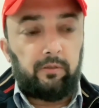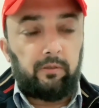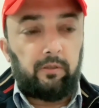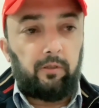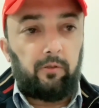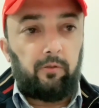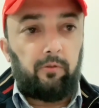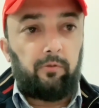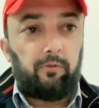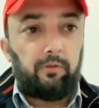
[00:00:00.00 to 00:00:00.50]

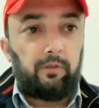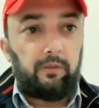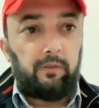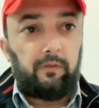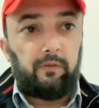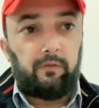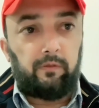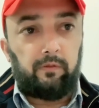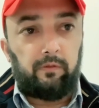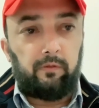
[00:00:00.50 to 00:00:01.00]
Now
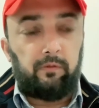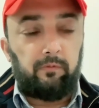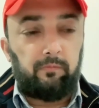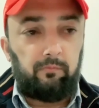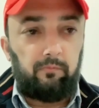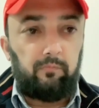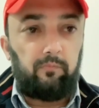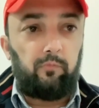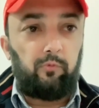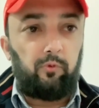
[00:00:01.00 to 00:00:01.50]
it's
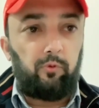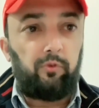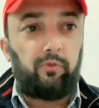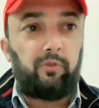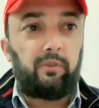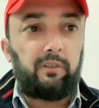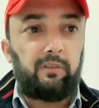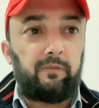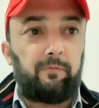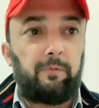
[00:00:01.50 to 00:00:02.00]

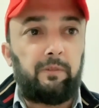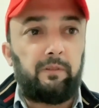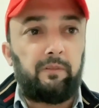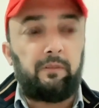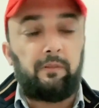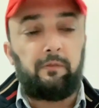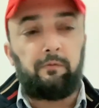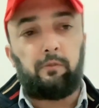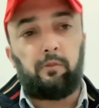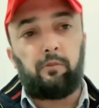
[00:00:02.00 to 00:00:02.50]
most
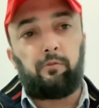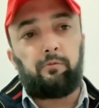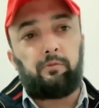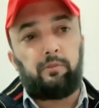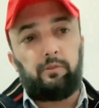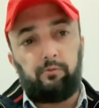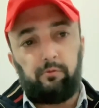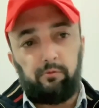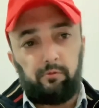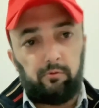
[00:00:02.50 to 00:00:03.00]
expensive now
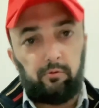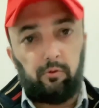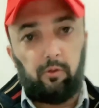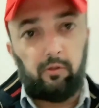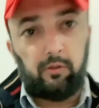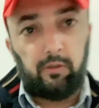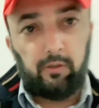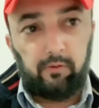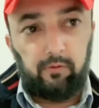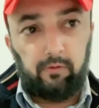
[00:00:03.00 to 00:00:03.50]
due to
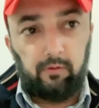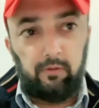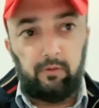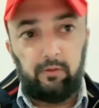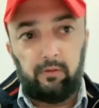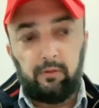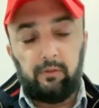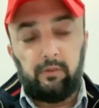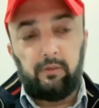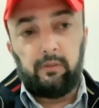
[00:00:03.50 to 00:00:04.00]
dollar
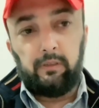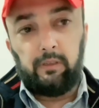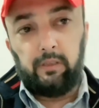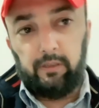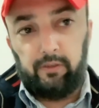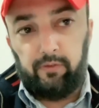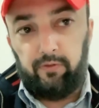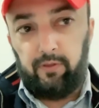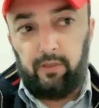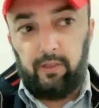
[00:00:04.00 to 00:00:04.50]

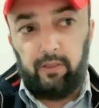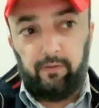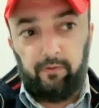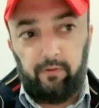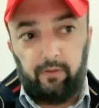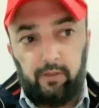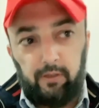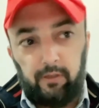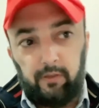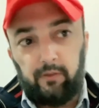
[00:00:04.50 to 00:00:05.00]

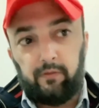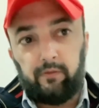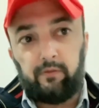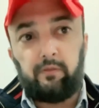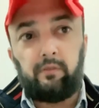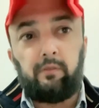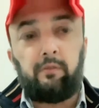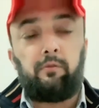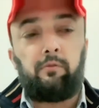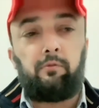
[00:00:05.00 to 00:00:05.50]
exchange
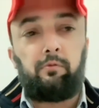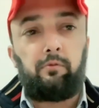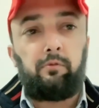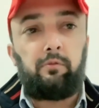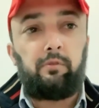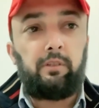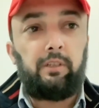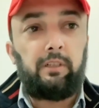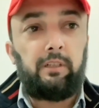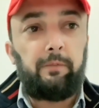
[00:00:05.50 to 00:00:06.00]
rates
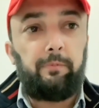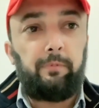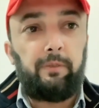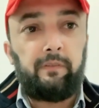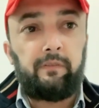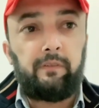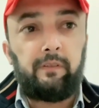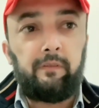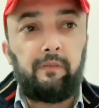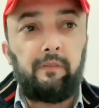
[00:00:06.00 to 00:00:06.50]
on daily
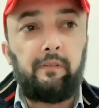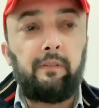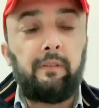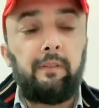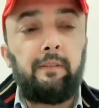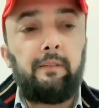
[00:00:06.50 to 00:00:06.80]
basis.